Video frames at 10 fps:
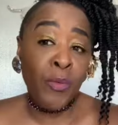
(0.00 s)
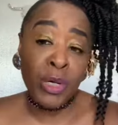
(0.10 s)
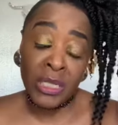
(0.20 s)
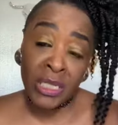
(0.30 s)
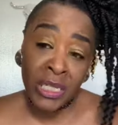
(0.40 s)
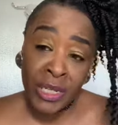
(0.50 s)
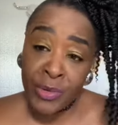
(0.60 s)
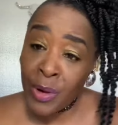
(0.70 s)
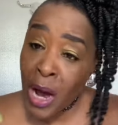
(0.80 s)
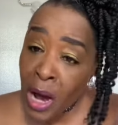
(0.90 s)
I wanted to tell
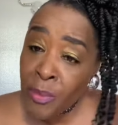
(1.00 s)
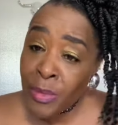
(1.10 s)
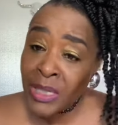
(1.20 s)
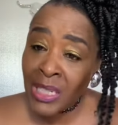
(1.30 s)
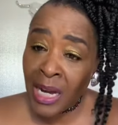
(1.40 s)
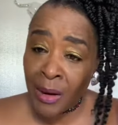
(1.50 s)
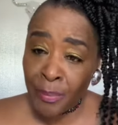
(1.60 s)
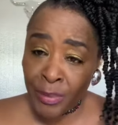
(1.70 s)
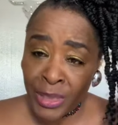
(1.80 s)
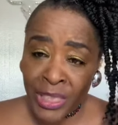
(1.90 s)
you how much I
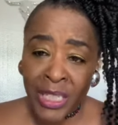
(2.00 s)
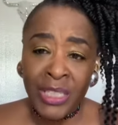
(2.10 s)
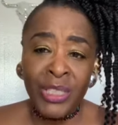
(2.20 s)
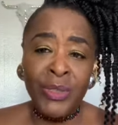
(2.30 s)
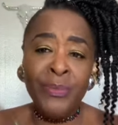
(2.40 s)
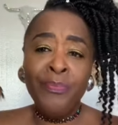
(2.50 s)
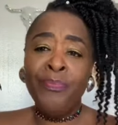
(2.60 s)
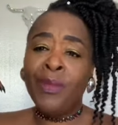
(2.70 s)
appreciate you.